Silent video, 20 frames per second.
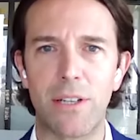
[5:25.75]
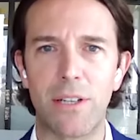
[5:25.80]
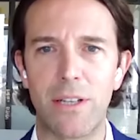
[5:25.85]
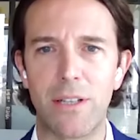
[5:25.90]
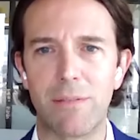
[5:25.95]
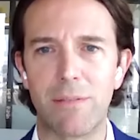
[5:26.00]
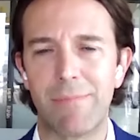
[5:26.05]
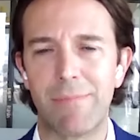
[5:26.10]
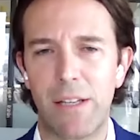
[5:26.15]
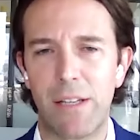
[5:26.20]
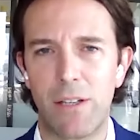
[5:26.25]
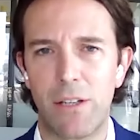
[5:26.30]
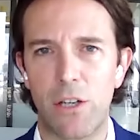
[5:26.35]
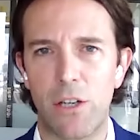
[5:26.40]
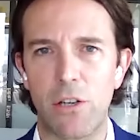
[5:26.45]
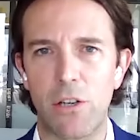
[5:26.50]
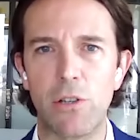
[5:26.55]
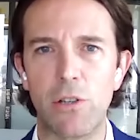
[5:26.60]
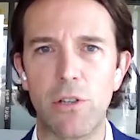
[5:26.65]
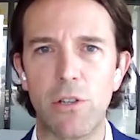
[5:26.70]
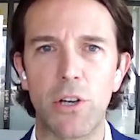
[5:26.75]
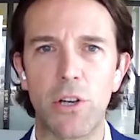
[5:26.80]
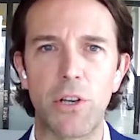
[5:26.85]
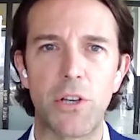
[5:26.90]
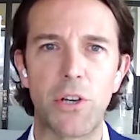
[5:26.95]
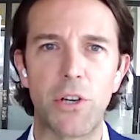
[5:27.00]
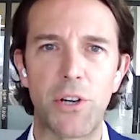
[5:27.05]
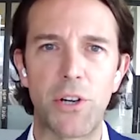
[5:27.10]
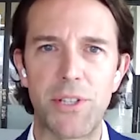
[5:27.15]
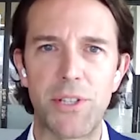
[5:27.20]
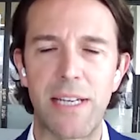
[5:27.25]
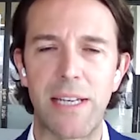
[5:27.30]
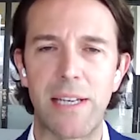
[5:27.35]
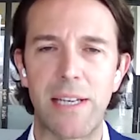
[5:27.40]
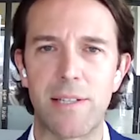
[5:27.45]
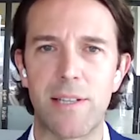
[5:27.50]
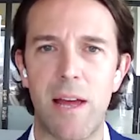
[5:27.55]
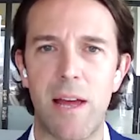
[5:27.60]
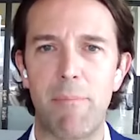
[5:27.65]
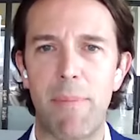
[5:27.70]
And it, you know, you got to take
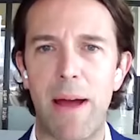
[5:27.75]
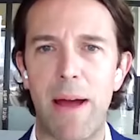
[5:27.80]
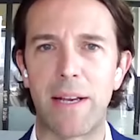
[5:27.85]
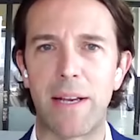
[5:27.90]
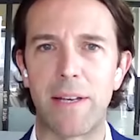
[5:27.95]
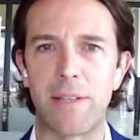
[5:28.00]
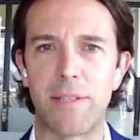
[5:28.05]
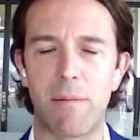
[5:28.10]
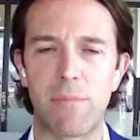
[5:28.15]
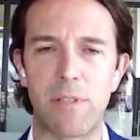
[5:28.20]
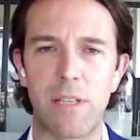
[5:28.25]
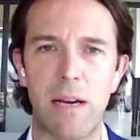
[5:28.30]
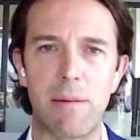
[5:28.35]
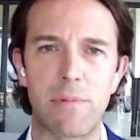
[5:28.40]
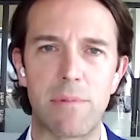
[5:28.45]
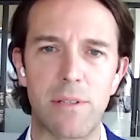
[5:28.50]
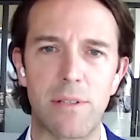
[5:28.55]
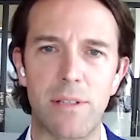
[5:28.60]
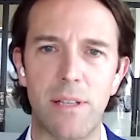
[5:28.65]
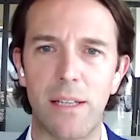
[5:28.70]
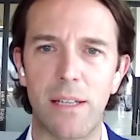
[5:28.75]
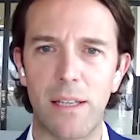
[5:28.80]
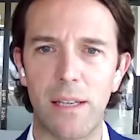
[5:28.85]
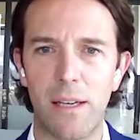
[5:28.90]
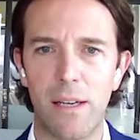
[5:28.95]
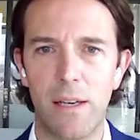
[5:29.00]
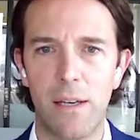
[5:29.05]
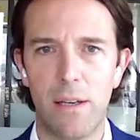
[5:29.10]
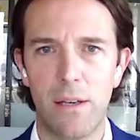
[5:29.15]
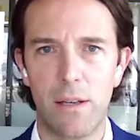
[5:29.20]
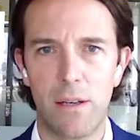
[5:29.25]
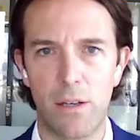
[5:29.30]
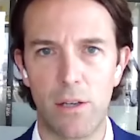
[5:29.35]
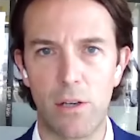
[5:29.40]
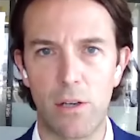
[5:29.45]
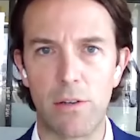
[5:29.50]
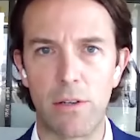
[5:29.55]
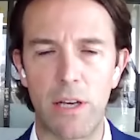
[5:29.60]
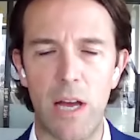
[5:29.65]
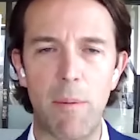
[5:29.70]
a step back and sometimes and think,
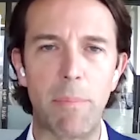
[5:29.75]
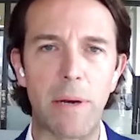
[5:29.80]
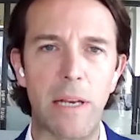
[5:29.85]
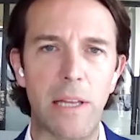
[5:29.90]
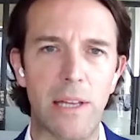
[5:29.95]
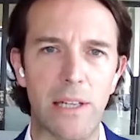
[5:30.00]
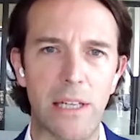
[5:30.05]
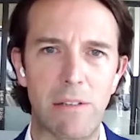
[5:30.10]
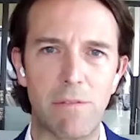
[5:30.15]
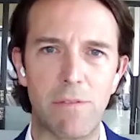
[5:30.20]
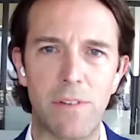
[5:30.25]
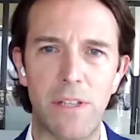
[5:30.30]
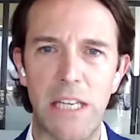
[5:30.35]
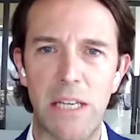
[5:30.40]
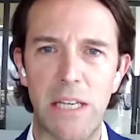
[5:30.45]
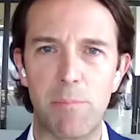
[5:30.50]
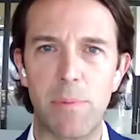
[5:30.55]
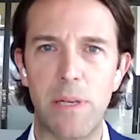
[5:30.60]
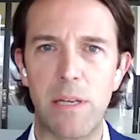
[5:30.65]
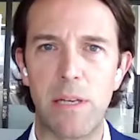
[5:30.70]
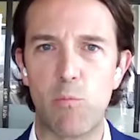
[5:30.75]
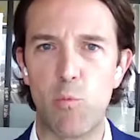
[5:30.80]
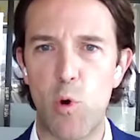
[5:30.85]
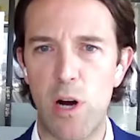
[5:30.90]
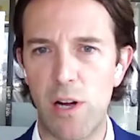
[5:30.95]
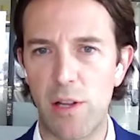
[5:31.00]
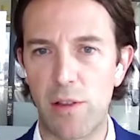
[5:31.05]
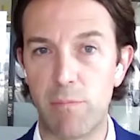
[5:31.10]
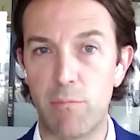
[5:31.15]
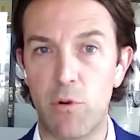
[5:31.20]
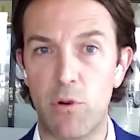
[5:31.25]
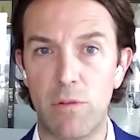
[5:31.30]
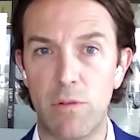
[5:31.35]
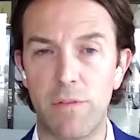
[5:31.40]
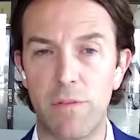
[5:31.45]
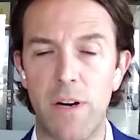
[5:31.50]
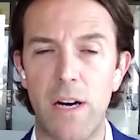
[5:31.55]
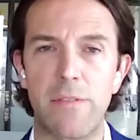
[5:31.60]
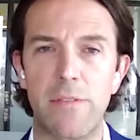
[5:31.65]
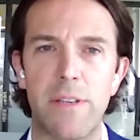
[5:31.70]
you know, a company like NVIDIA be worth more
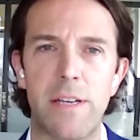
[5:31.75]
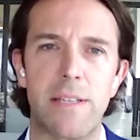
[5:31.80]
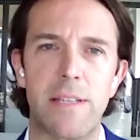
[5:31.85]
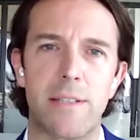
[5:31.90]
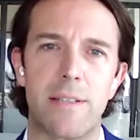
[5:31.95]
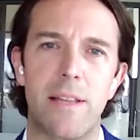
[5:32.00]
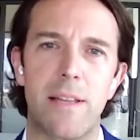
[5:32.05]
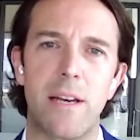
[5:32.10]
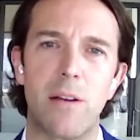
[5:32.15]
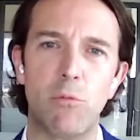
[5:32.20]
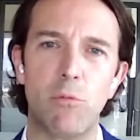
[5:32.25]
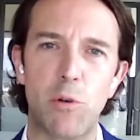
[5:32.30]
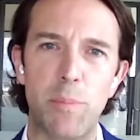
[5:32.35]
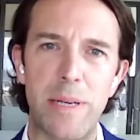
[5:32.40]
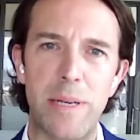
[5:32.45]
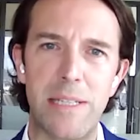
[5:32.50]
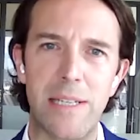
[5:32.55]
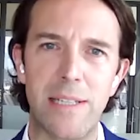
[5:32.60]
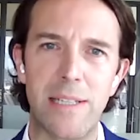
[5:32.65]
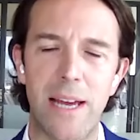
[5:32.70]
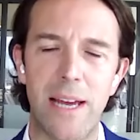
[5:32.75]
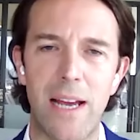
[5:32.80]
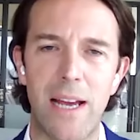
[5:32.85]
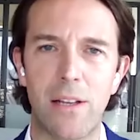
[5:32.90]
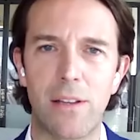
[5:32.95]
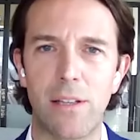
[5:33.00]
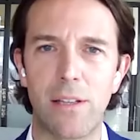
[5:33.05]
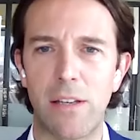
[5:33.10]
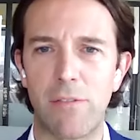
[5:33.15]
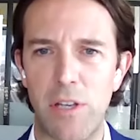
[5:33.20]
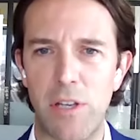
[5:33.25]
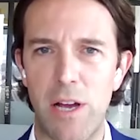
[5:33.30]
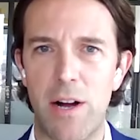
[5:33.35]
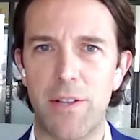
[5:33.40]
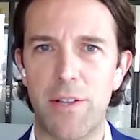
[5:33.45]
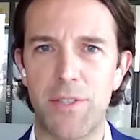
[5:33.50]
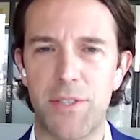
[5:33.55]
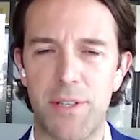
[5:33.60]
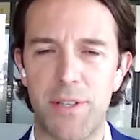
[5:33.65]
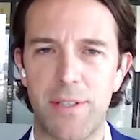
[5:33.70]
in 5 years than it will be today. I think if the
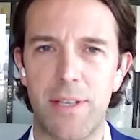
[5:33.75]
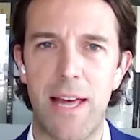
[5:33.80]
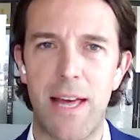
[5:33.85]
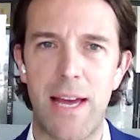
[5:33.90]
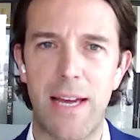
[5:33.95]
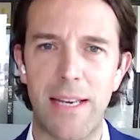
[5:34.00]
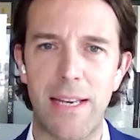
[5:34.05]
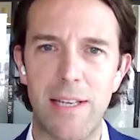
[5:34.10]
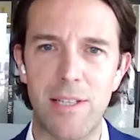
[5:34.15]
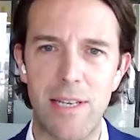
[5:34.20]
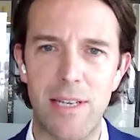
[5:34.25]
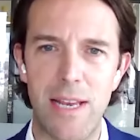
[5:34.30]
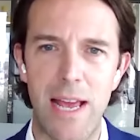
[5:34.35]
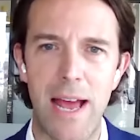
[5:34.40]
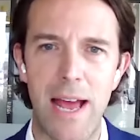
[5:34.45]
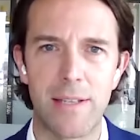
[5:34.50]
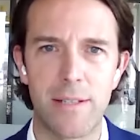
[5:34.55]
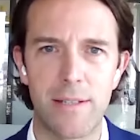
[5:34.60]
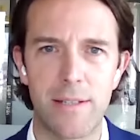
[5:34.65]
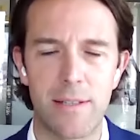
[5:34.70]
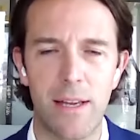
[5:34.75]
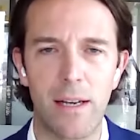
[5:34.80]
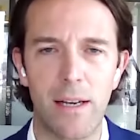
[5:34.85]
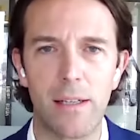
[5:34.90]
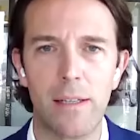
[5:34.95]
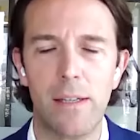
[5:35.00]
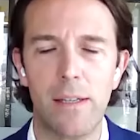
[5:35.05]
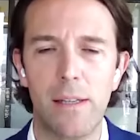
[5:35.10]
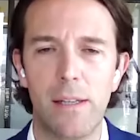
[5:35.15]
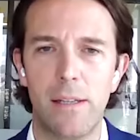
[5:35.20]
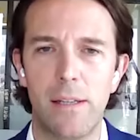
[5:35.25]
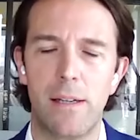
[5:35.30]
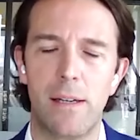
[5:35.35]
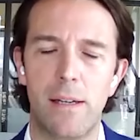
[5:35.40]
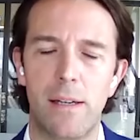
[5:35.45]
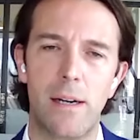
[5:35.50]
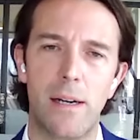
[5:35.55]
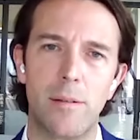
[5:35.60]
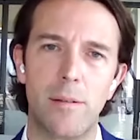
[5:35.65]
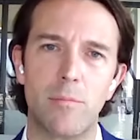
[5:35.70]
answer to that is yes, then
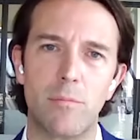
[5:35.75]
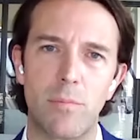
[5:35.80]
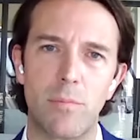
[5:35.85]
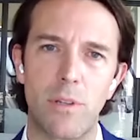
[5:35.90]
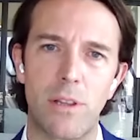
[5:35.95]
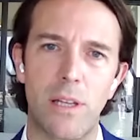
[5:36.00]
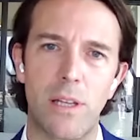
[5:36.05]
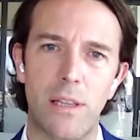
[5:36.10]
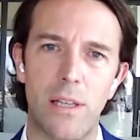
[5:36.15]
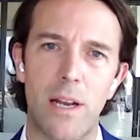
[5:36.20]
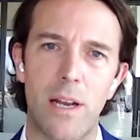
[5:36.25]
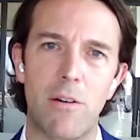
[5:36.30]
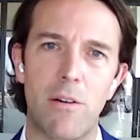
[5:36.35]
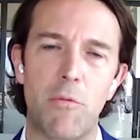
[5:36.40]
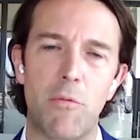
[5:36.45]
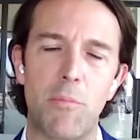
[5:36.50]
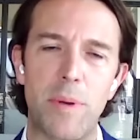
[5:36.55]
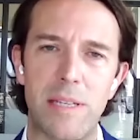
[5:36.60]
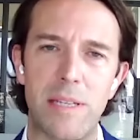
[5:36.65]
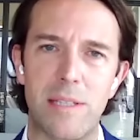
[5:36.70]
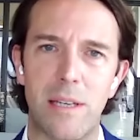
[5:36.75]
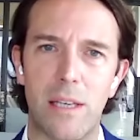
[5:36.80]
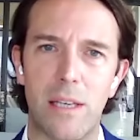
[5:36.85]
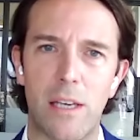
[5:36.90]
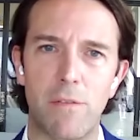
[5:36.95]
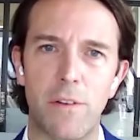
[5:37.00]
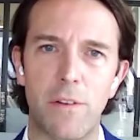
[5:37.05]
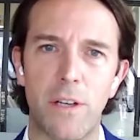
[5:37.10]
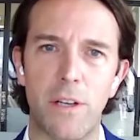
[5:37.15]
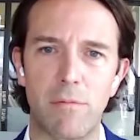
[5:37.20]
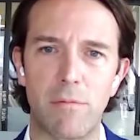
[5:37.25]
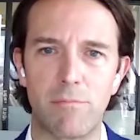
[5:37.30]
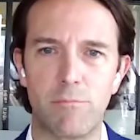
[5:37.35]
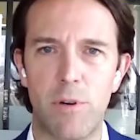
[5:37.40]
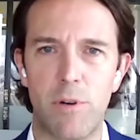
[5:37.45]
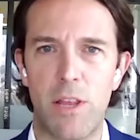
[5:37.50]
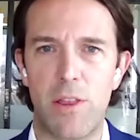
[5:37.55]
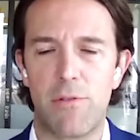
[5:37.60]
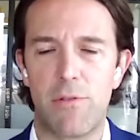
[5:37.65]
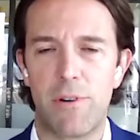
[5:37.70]
we think that that will be significant,
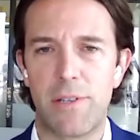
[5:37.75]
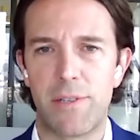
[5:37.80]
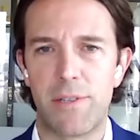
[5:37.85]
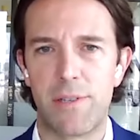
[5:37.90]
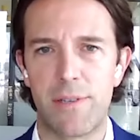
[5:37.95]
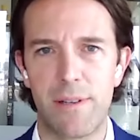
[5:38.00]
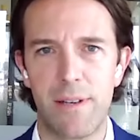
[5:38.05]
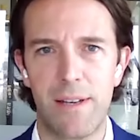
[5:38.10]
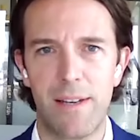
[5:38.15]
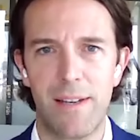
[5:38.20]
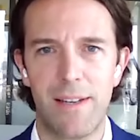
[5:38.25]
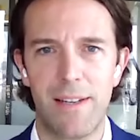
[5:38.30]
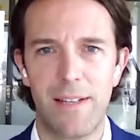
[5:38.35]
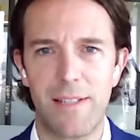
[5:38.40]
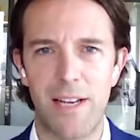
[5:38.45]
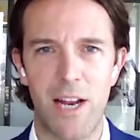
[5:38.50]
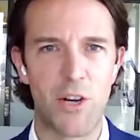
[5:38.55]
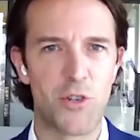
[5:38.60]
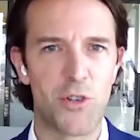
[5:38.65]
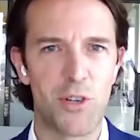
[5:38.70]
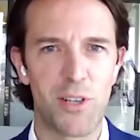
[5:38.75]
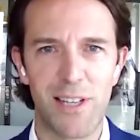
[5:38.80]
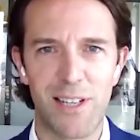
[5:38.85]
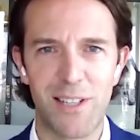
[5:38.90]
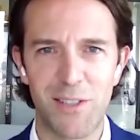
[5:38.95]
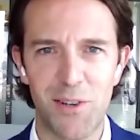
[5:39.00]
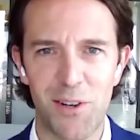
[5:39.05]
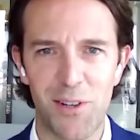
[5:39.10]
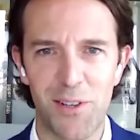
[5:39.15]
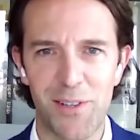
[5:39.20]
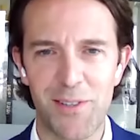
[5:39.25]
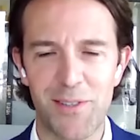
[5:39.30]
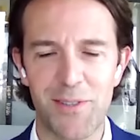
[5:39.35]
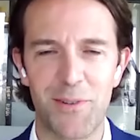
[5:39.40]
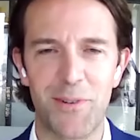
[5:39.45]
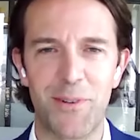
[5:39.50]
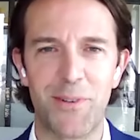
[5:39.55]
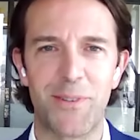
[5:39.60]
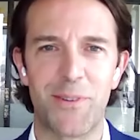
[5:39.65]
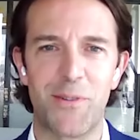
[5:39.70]
whether it's $10 trillion
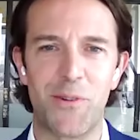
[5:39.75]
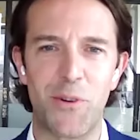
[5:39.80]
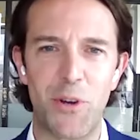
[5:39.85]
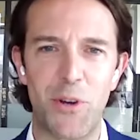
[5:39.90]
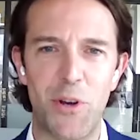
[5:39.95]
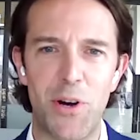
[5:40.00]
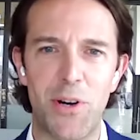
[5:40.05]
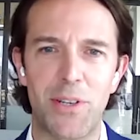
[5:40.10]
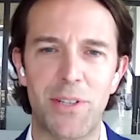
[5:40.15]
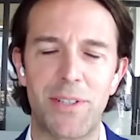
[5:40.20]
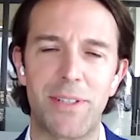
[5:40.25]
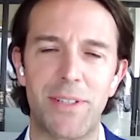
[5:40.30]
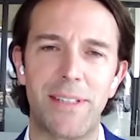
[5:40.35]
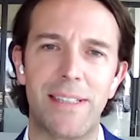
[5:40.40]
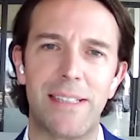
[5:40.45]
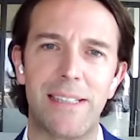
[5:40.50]
or not.